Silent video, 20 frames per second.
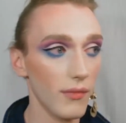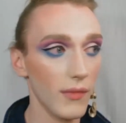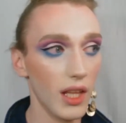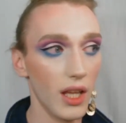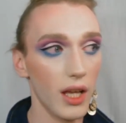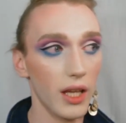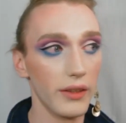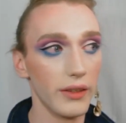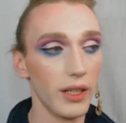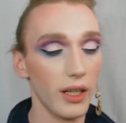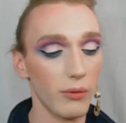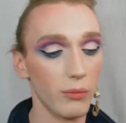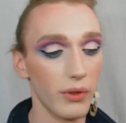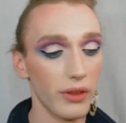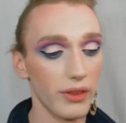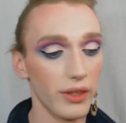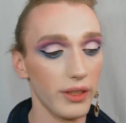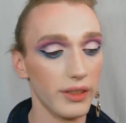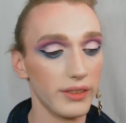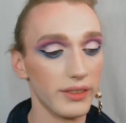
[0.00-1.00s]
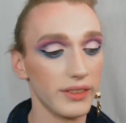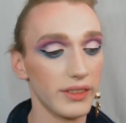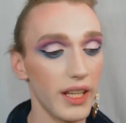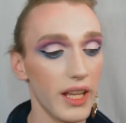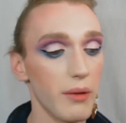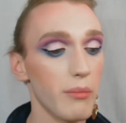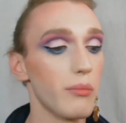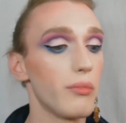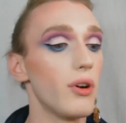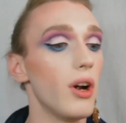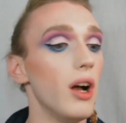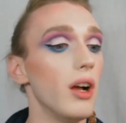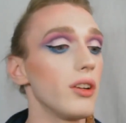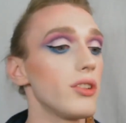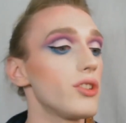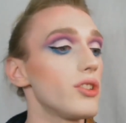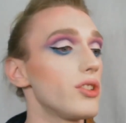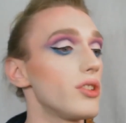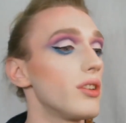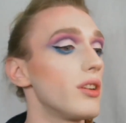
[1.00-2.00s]
and then with the same
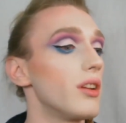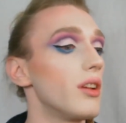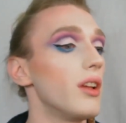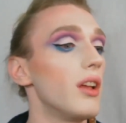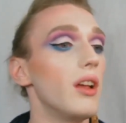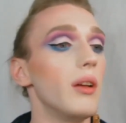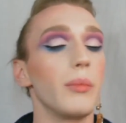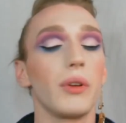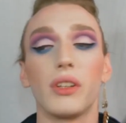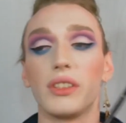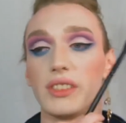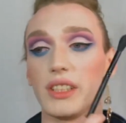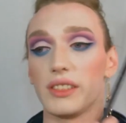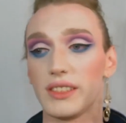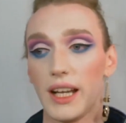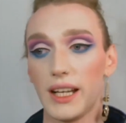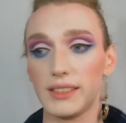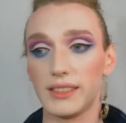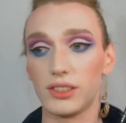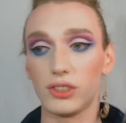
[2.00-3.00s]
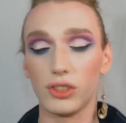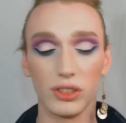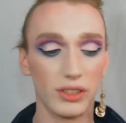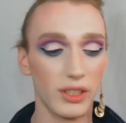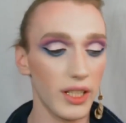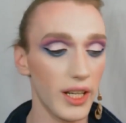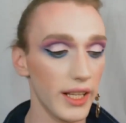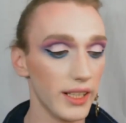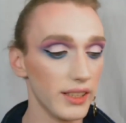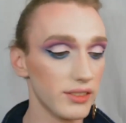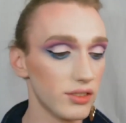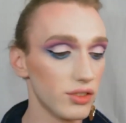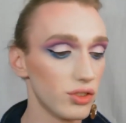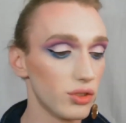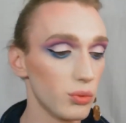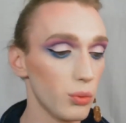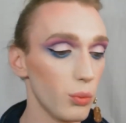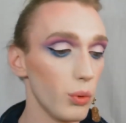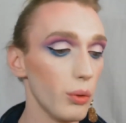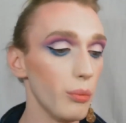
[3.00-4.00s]
brush, because this adds just a nice
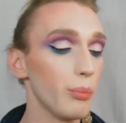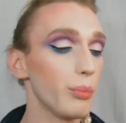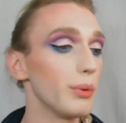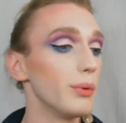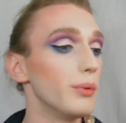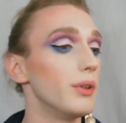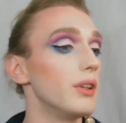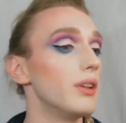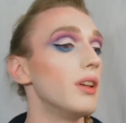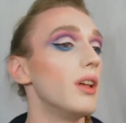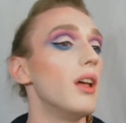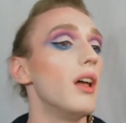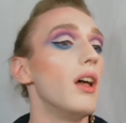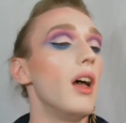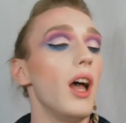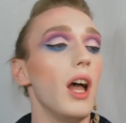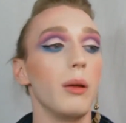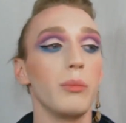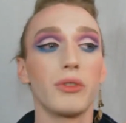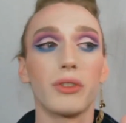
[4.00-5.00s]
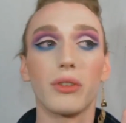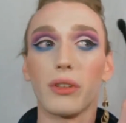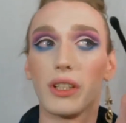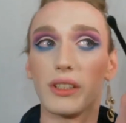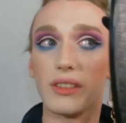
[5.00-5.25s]
swoop, I'm just going to